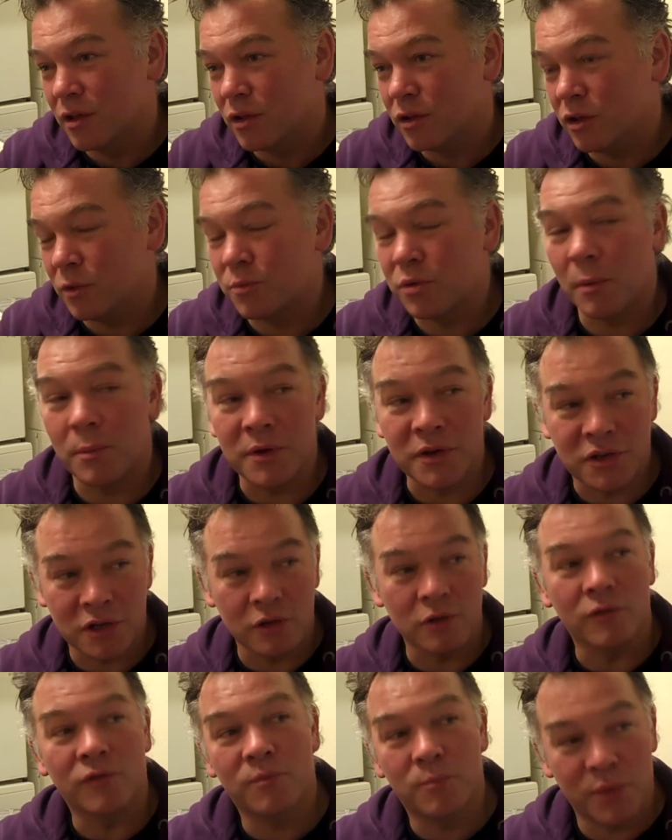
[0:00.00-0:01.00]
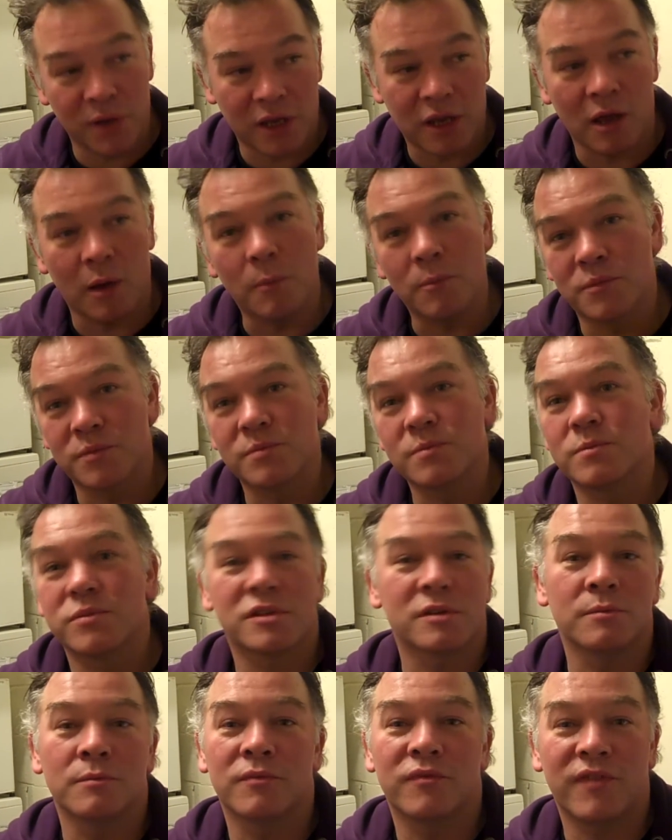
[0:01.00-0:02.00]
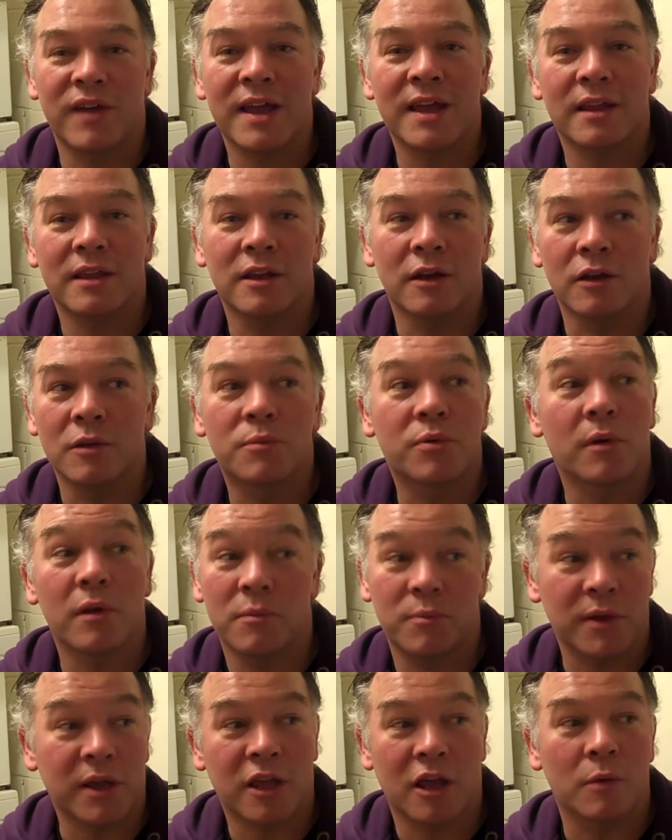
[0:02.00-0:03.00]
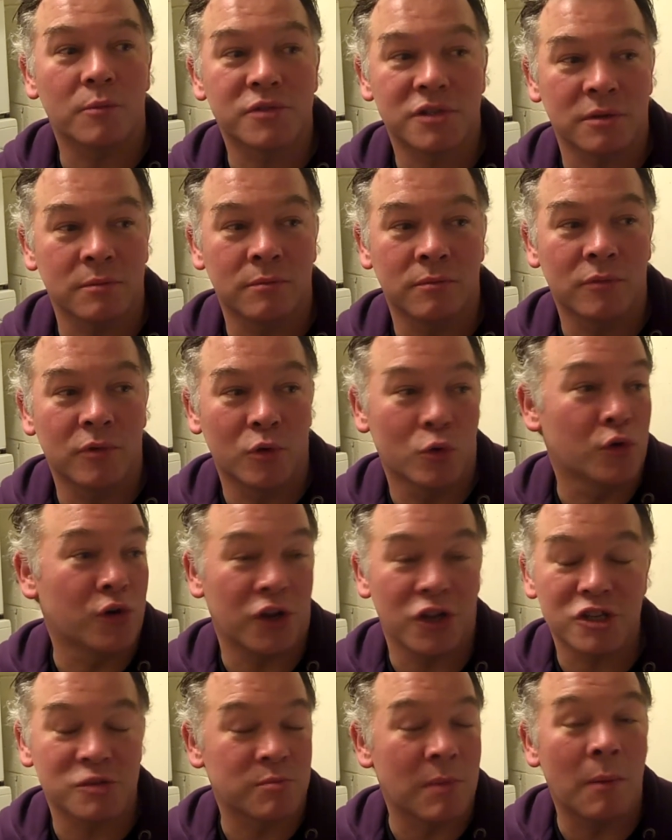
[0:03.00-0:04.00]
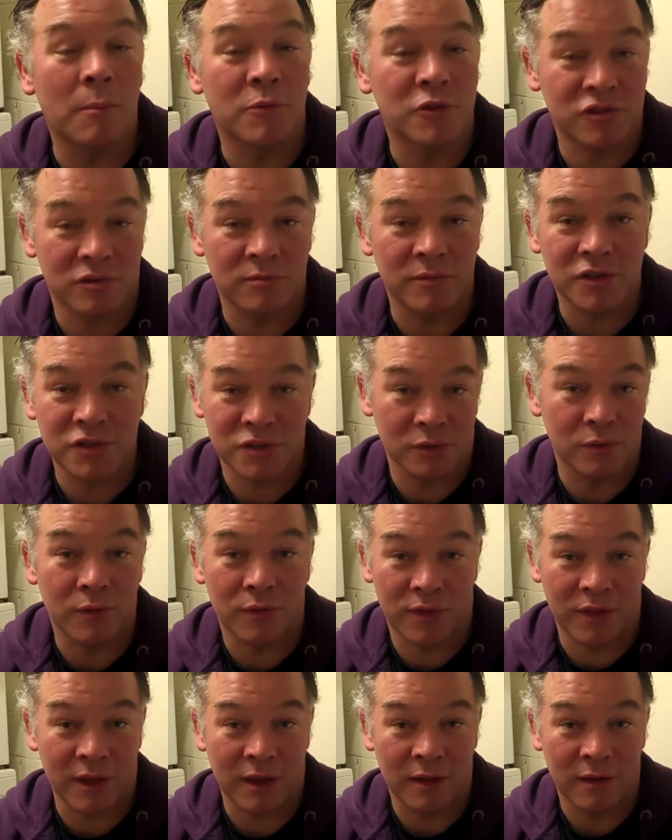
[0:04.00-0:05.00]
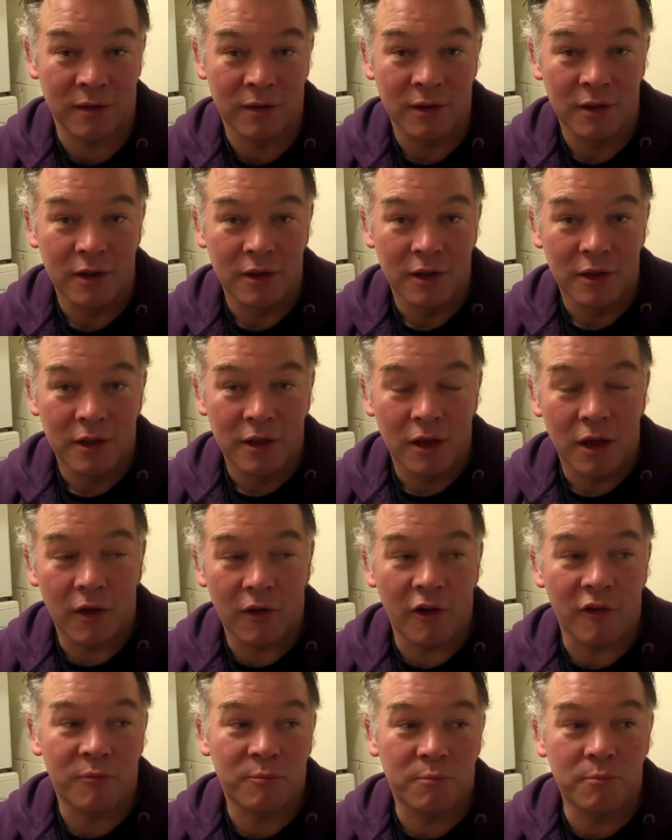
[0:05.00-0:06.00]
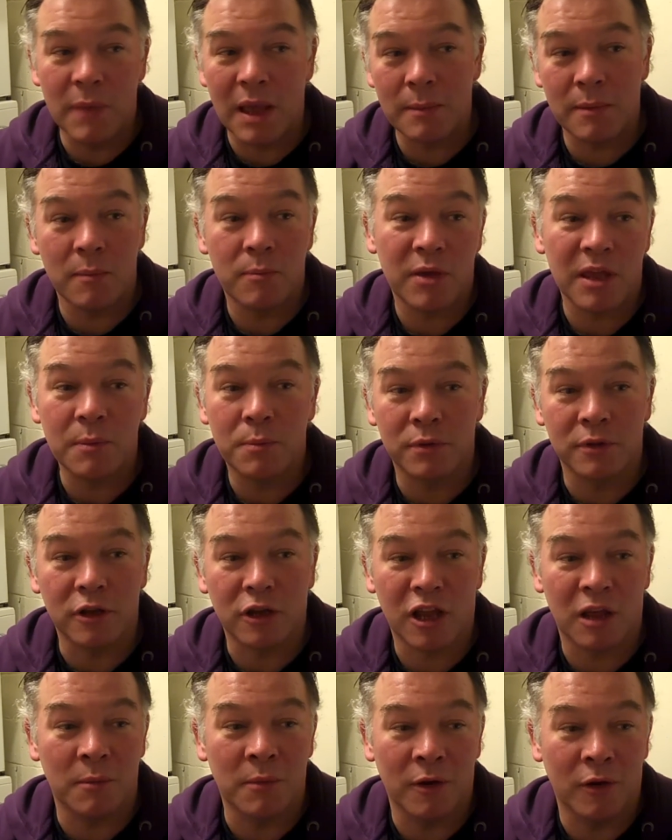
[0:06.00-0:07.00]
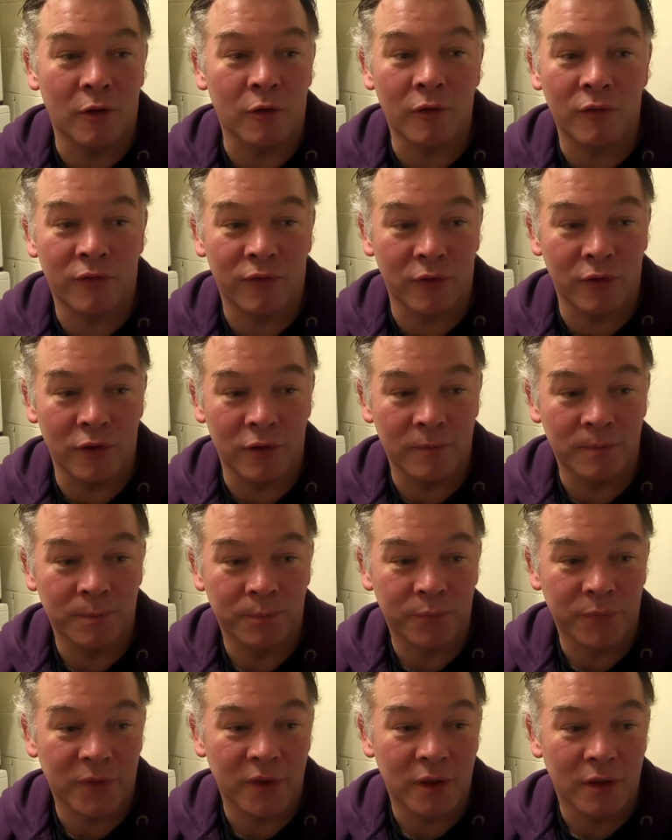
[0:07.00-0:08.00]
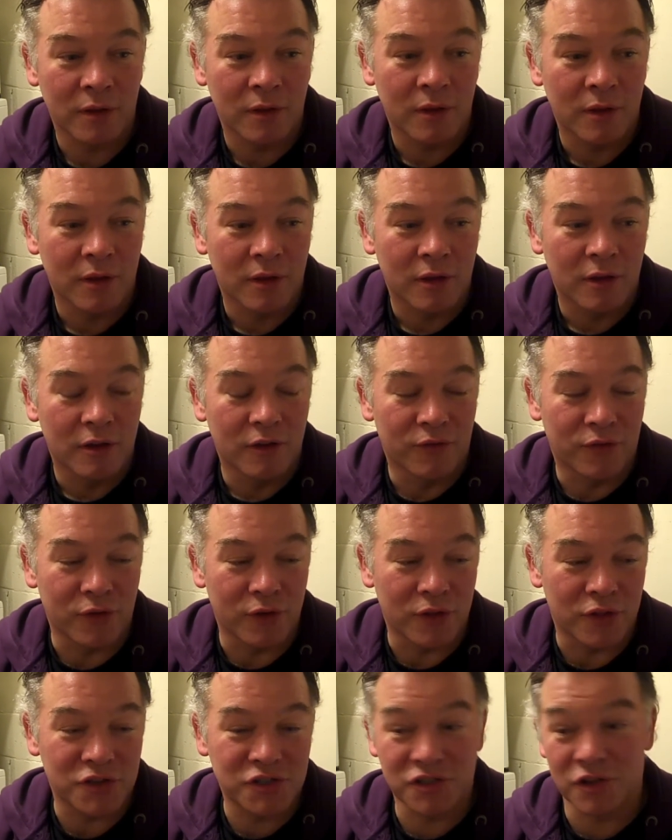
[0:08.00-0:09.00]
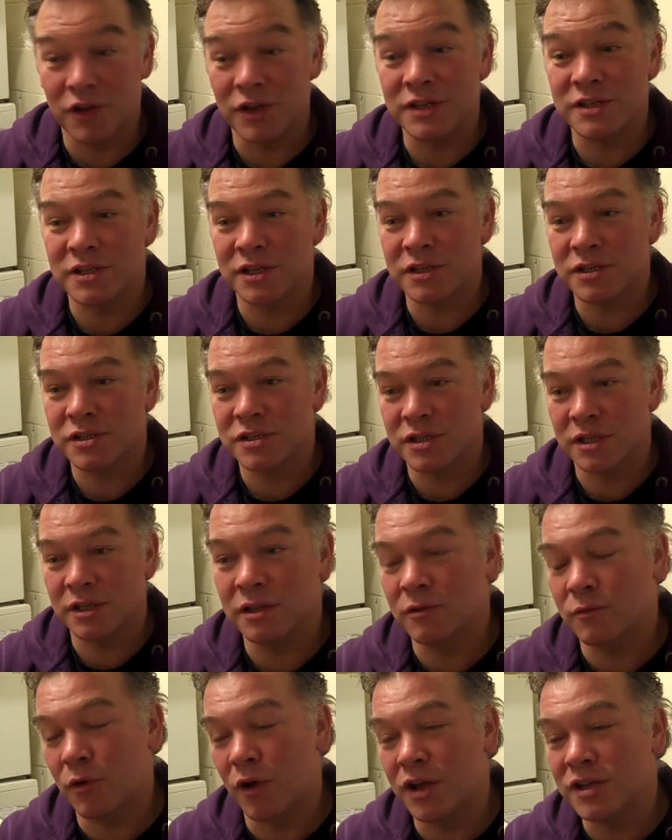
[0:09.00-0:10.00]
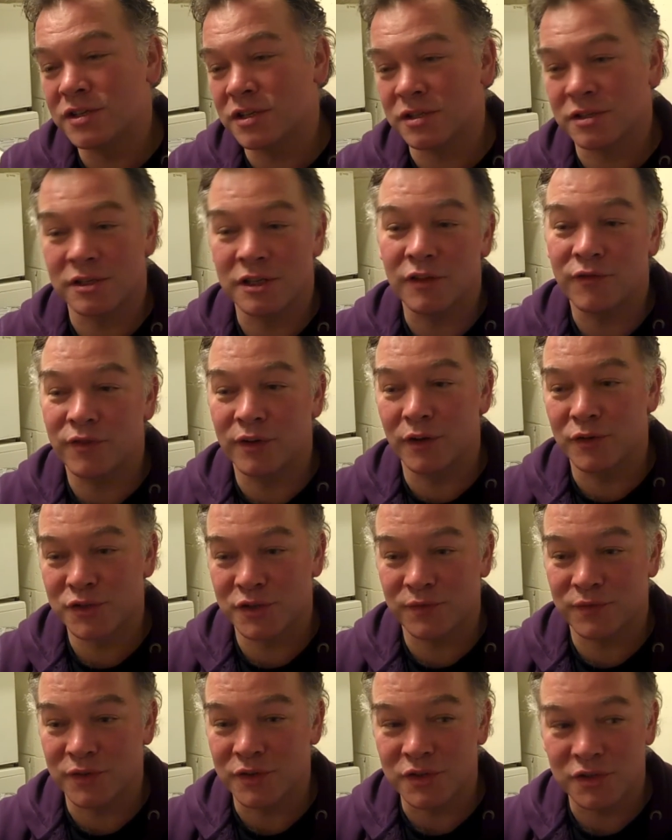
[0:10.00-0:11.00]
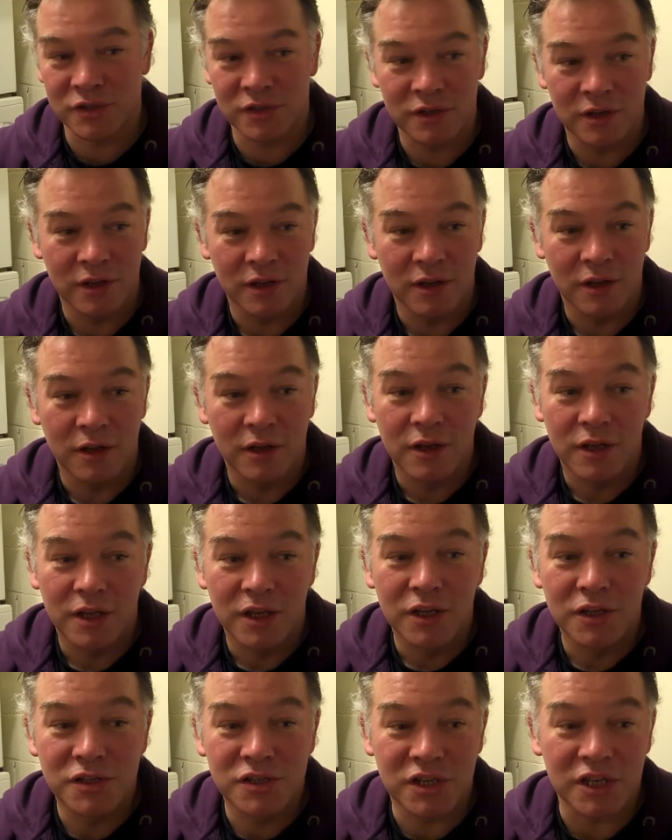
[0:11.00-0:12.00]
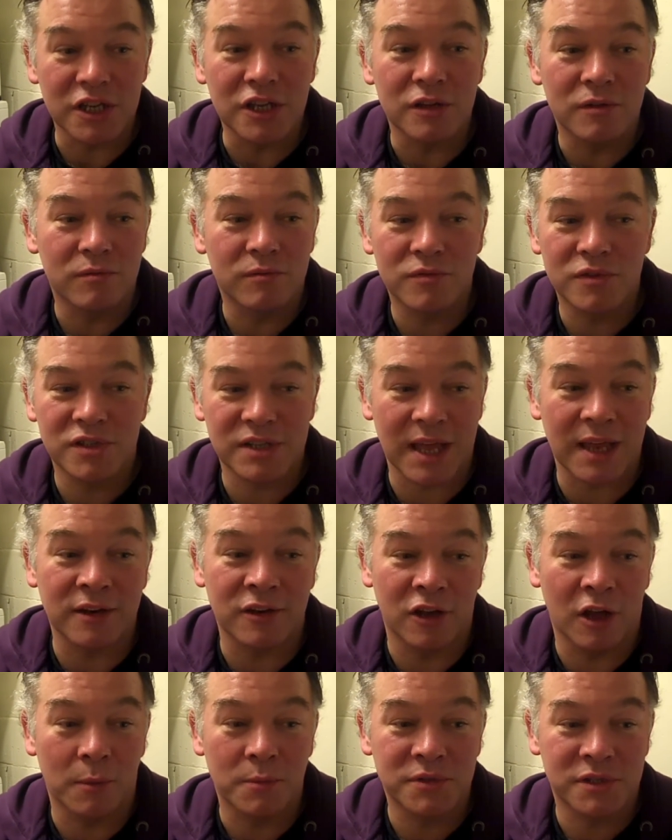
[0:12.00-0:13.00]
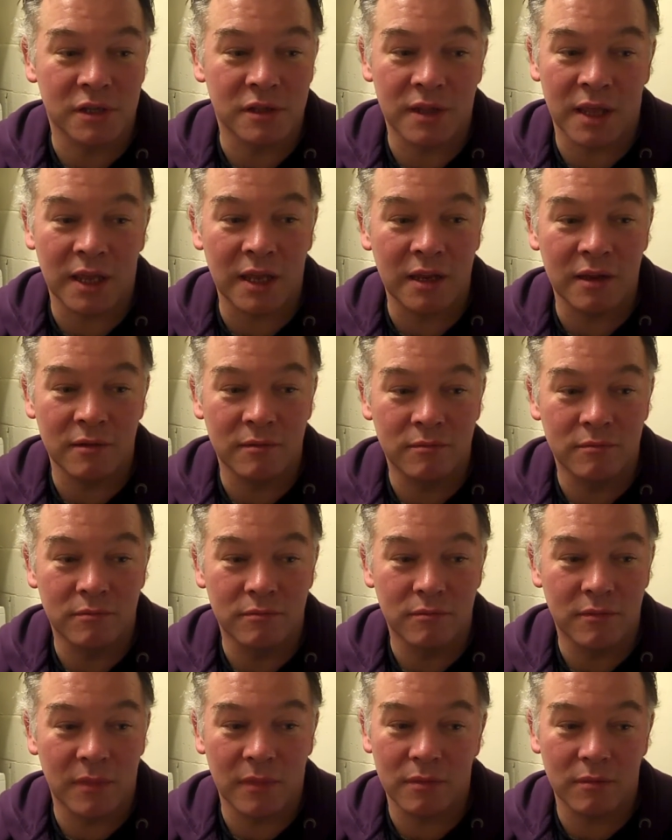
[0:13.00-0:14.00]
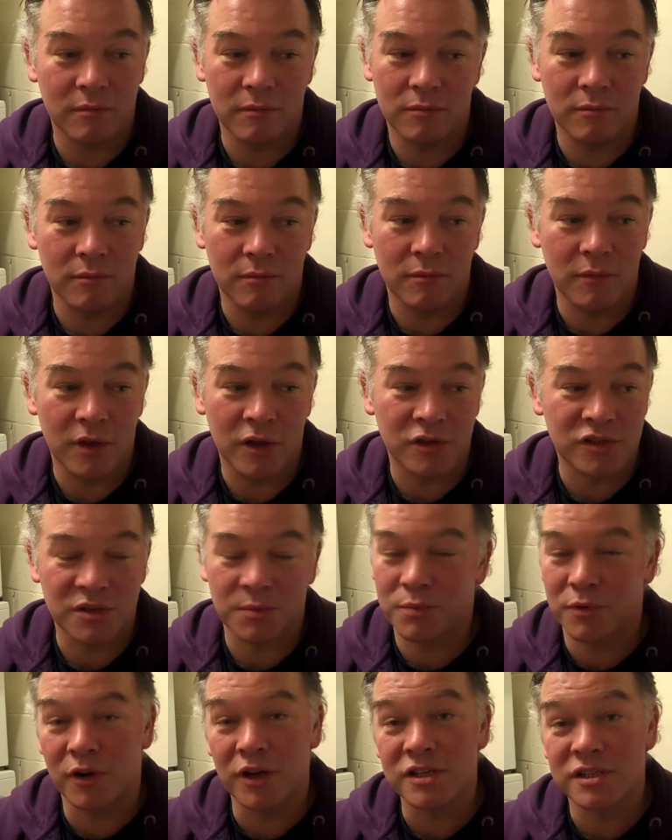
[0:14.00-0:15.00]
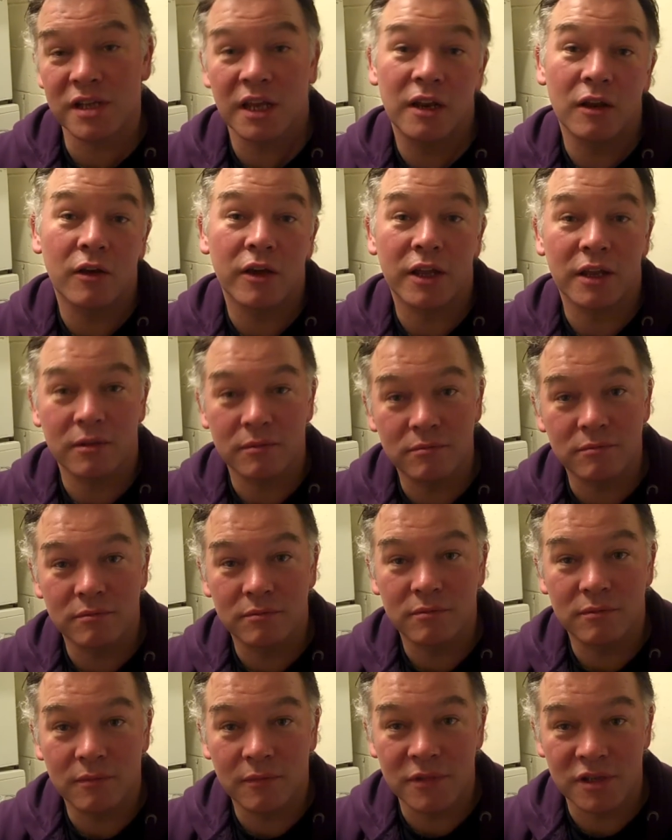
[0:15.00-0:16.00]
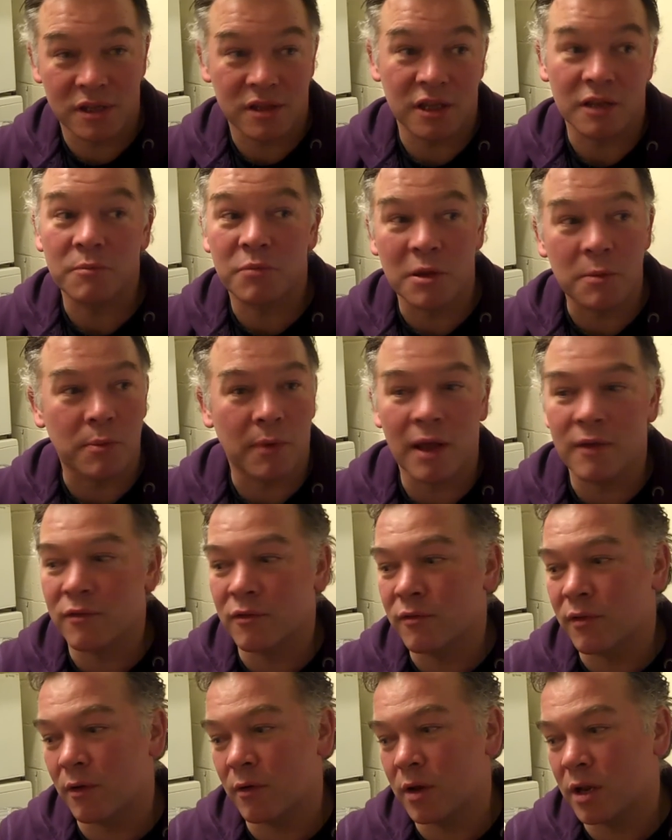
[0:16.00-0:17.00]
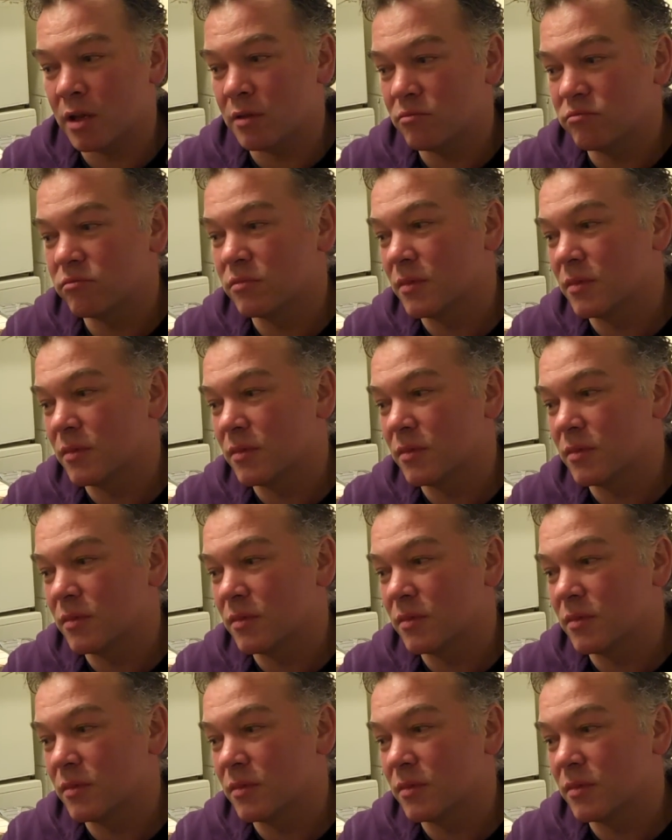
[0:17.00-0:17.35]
you probably do pick up some you probably pick up some audience members from this sort of thing, of maybe people that come along for the scientists the writers and the philosophers, see stand-ups that they are surprised they like, because I think people have a very